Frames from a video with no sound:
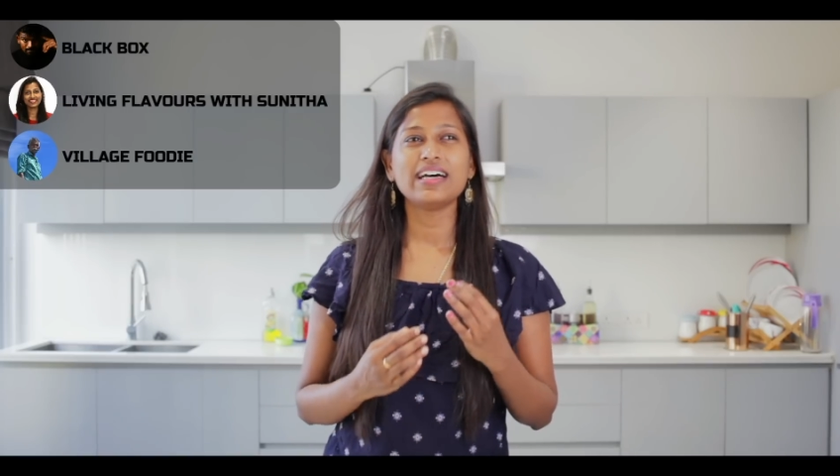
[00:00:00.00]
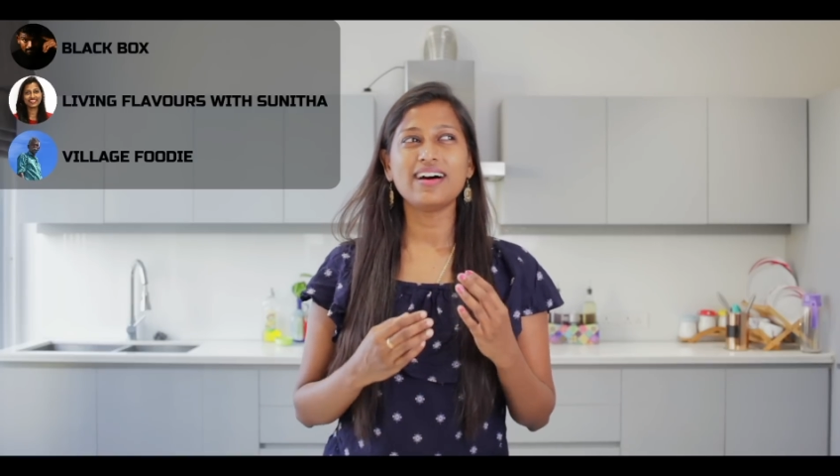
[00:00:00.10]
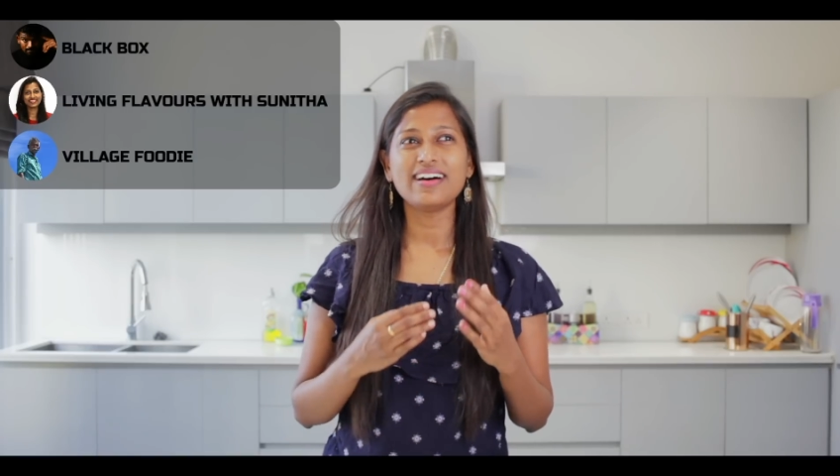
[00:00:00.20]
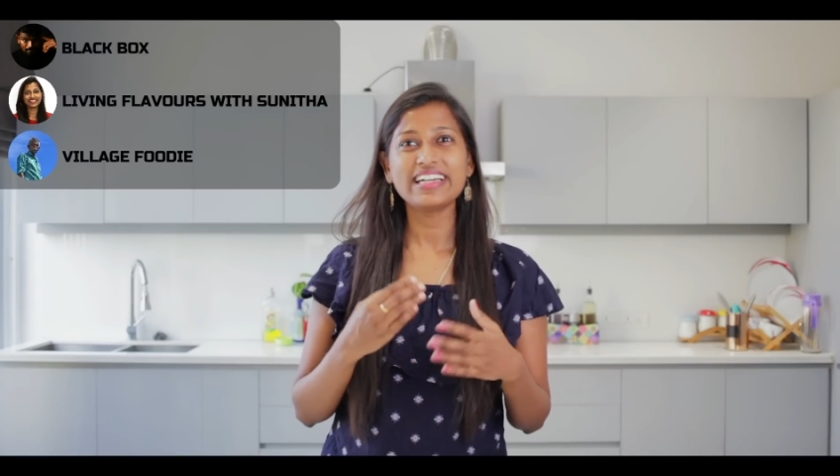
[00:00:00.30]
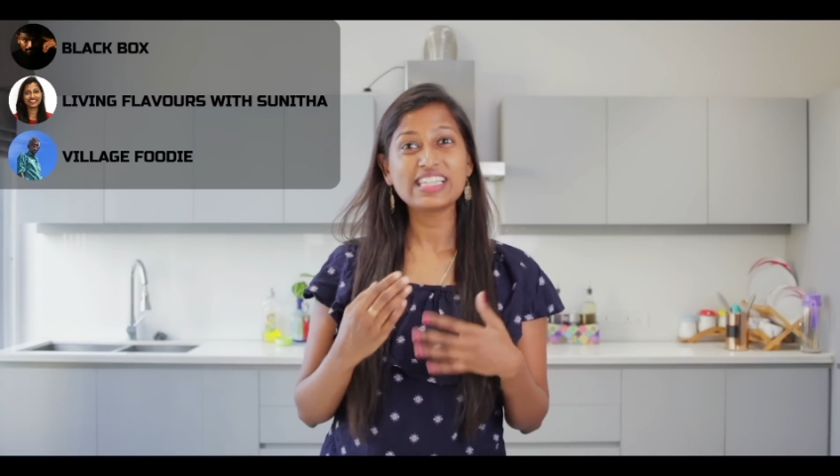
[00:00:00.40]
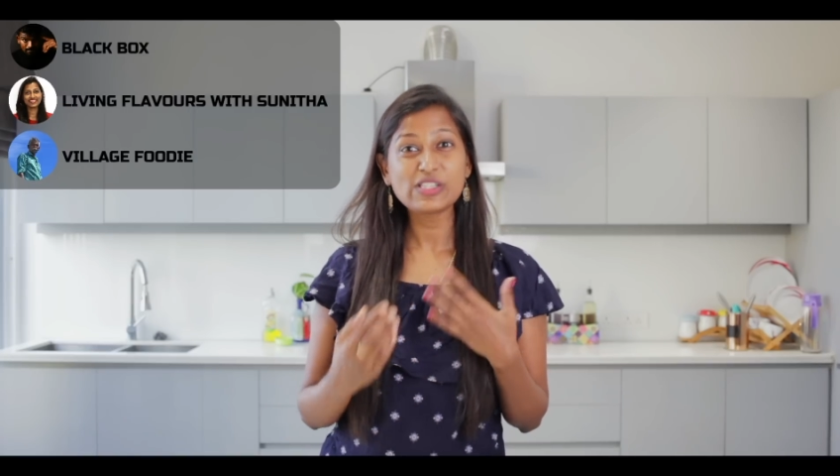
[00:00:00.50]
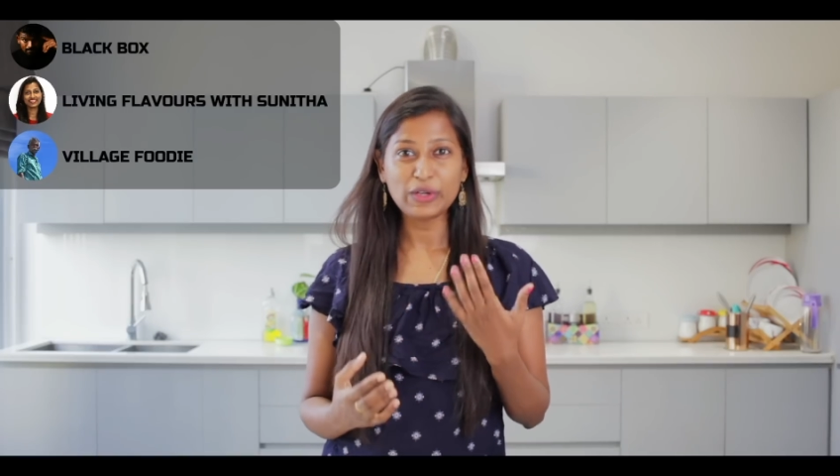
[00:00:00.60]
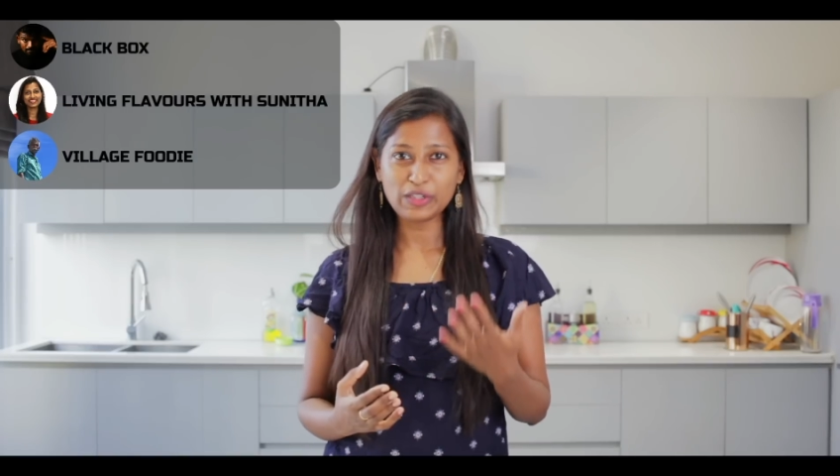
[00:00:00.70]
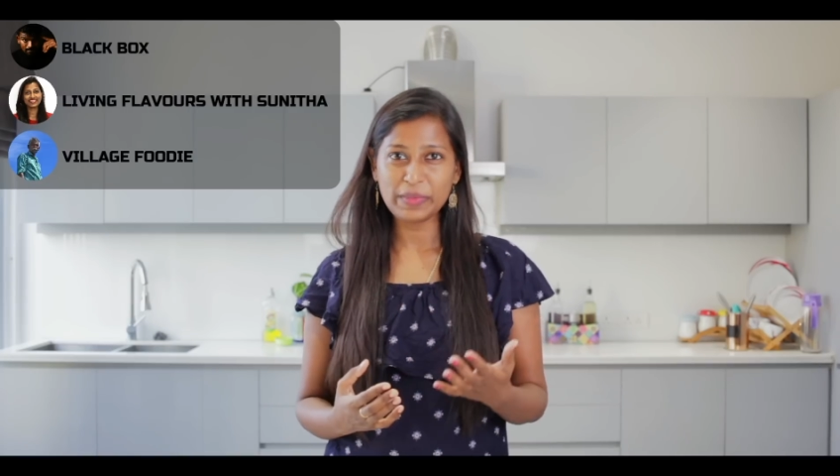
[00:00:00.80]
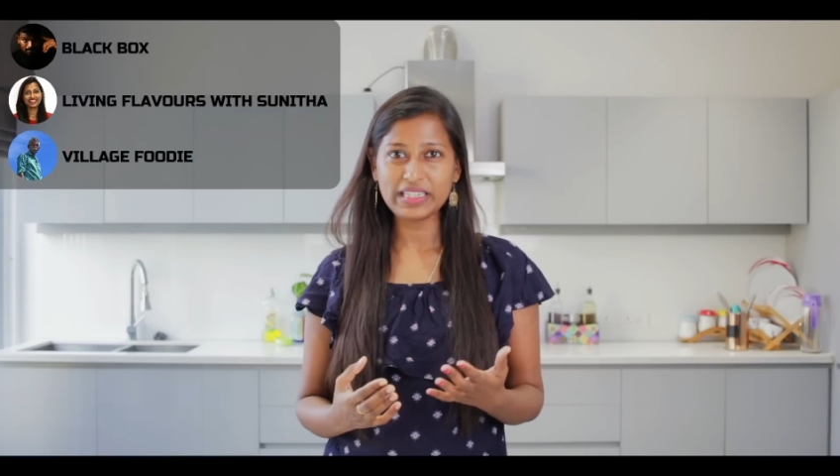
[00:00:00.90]
Uh, it is
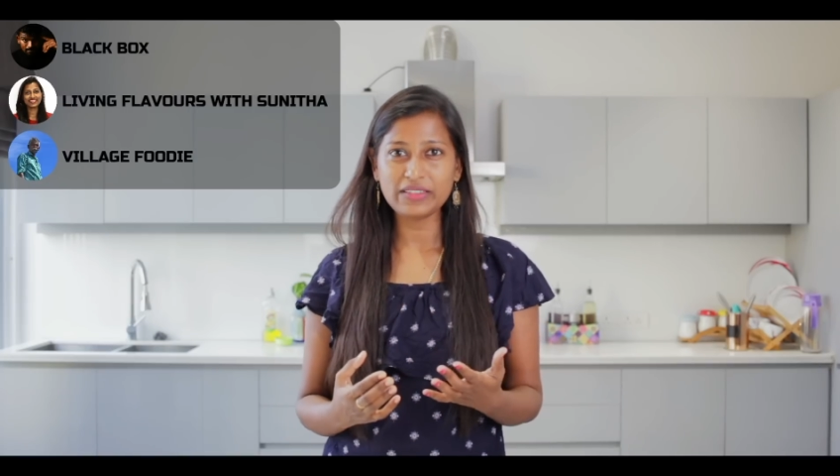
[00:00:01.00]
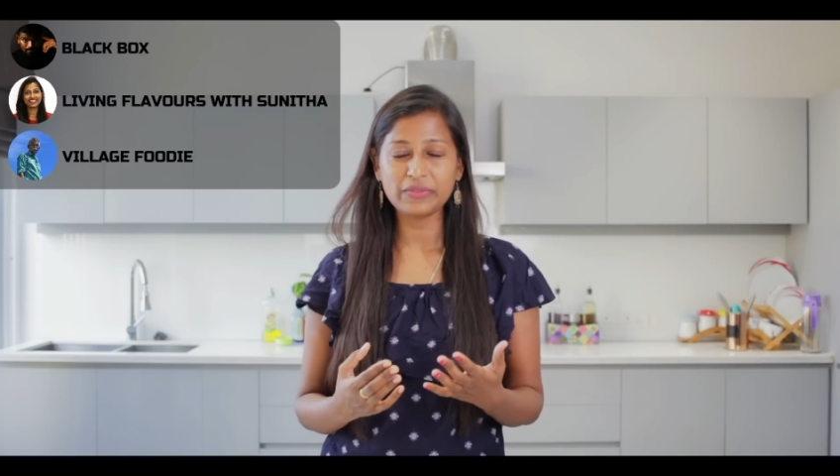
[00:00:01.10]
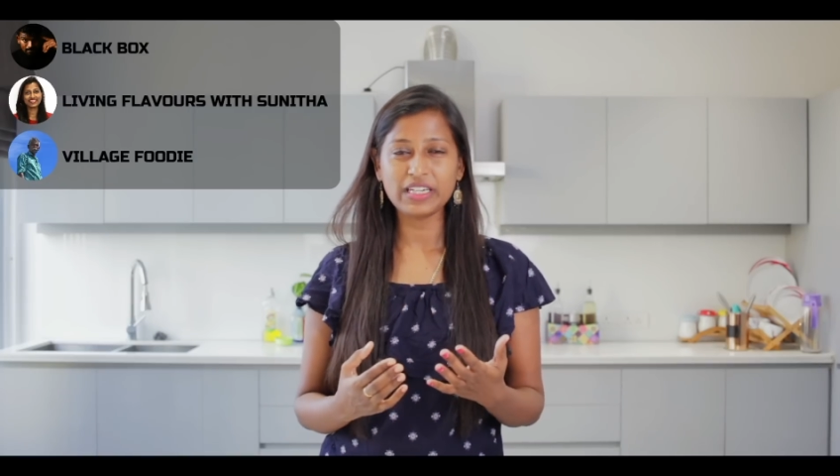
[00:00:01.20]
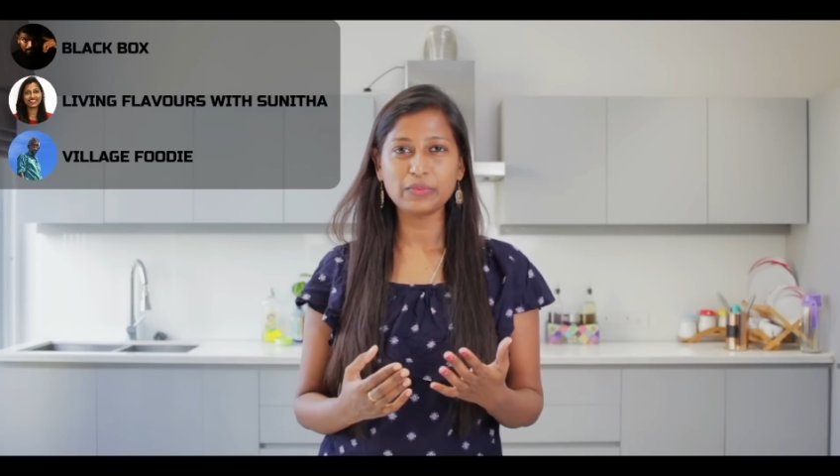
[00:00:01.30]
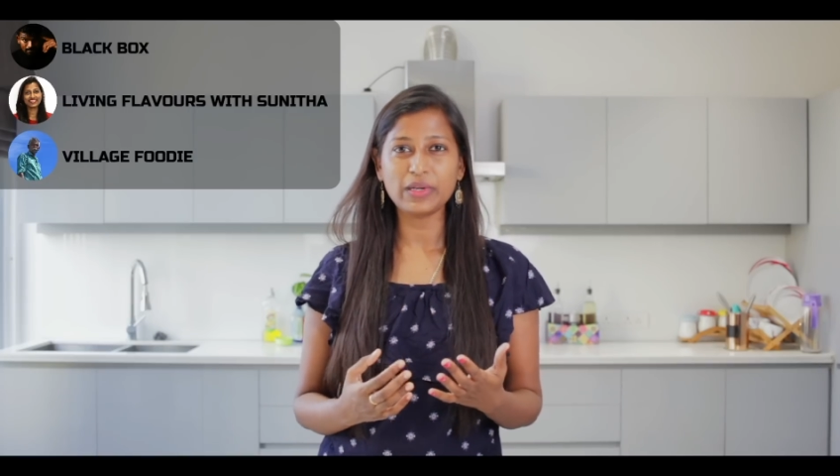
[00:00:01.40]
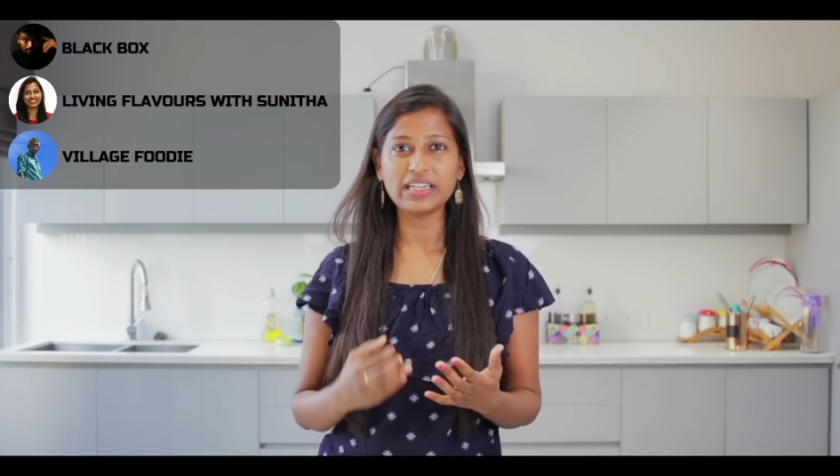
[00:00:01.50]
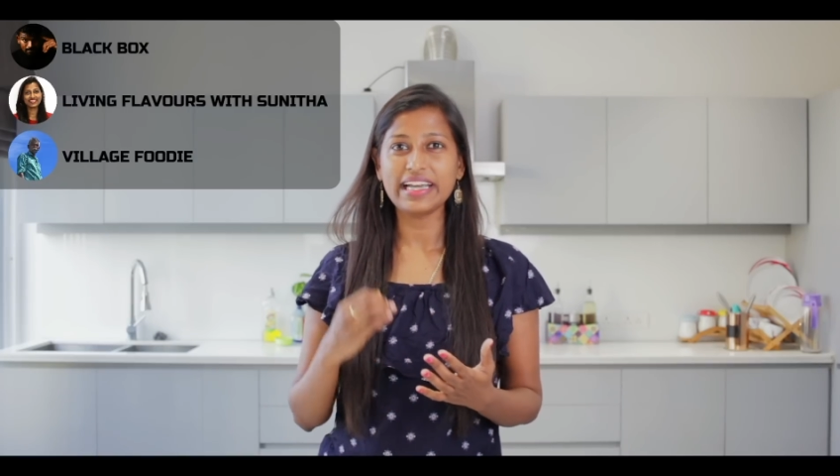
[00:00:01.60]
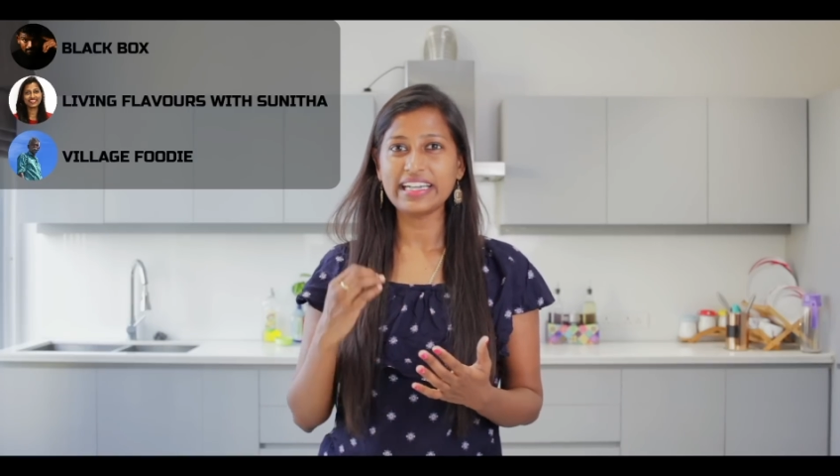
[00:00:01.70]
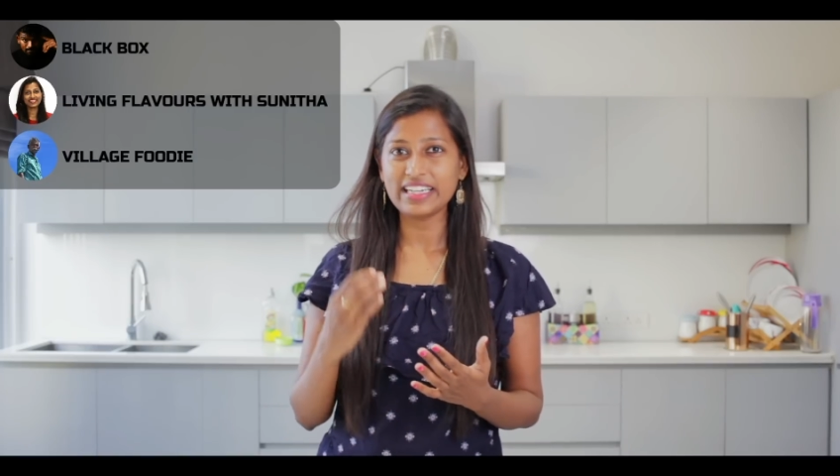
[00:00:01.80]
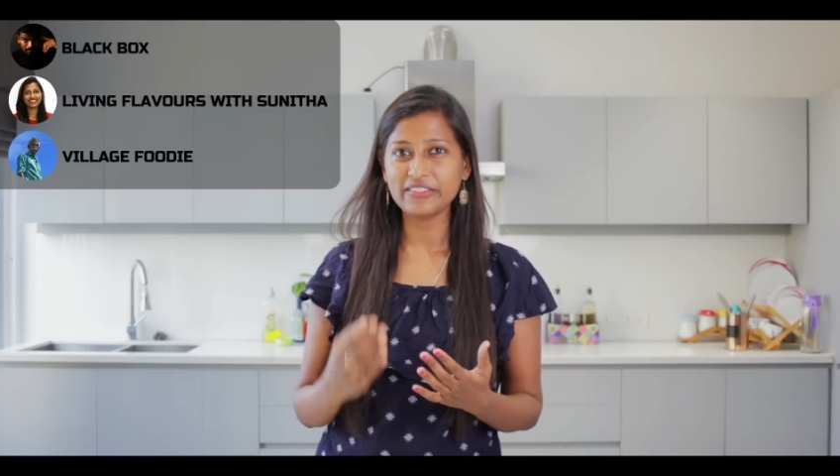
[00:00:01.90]
going to be a different one
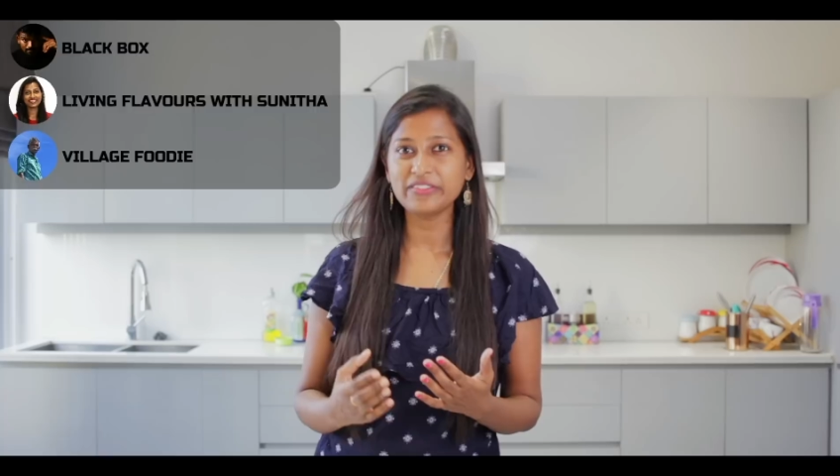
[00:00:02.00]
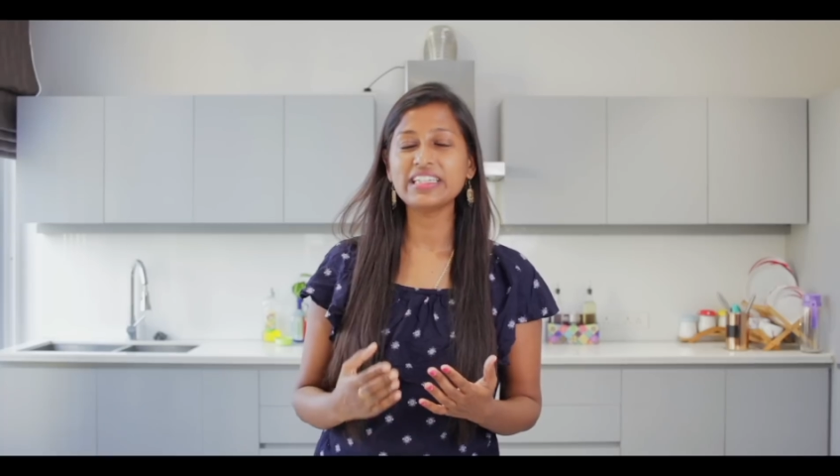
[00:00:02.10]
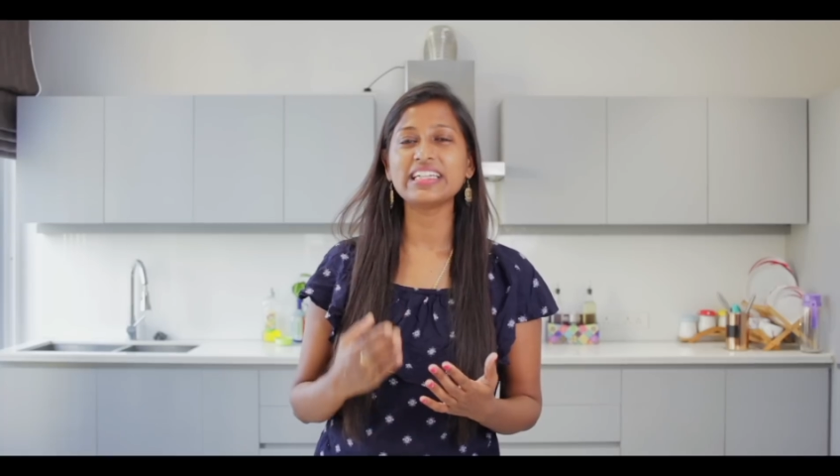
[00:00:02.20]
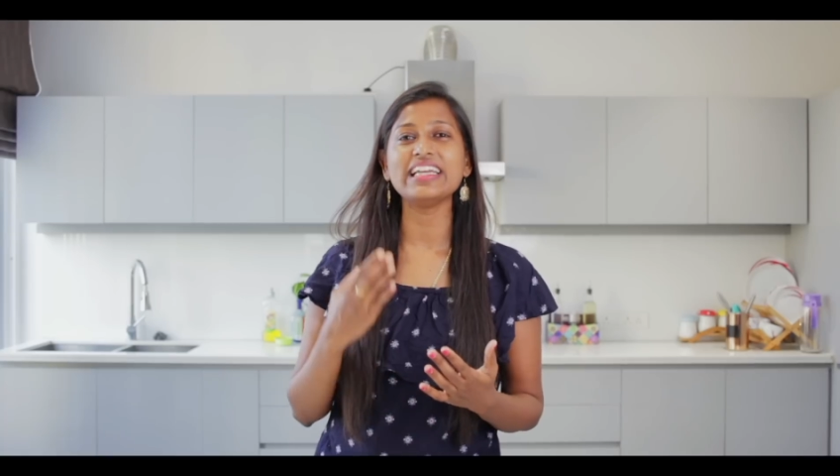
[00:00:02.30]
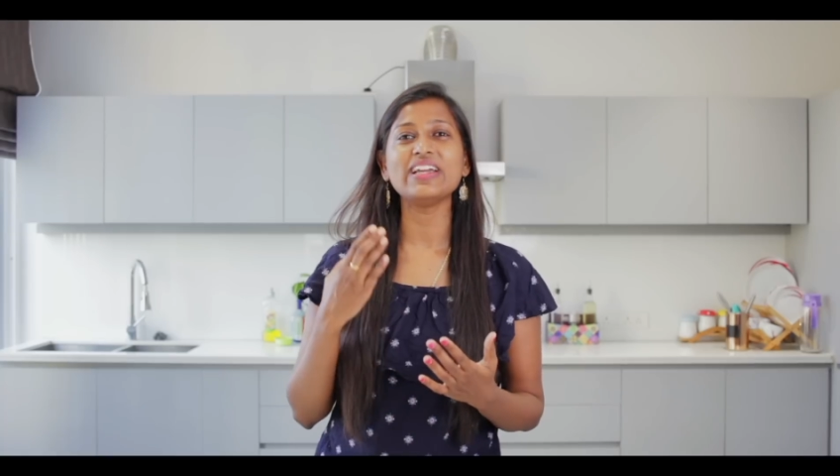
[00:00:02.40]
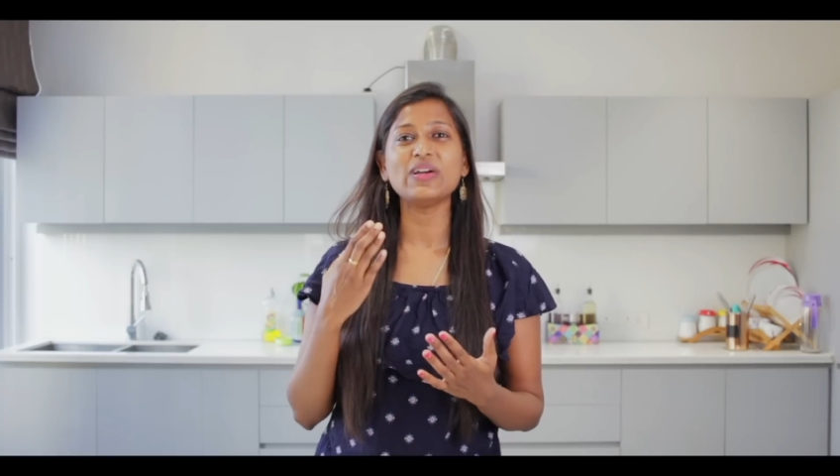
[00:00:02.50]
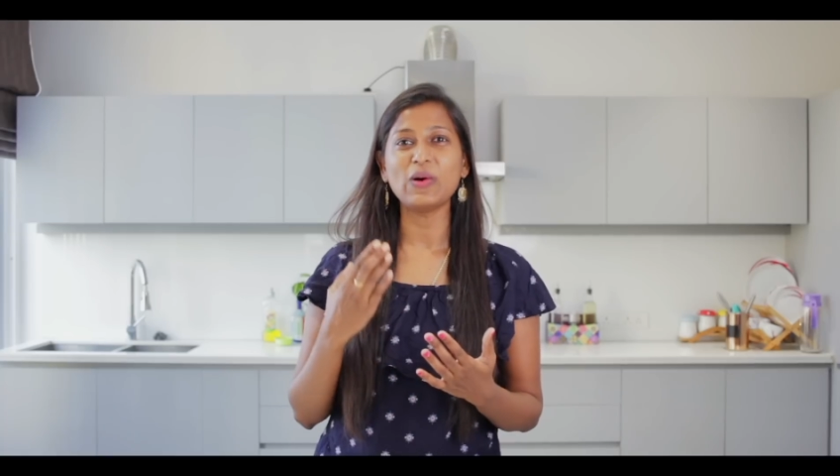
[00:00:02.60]
and definitely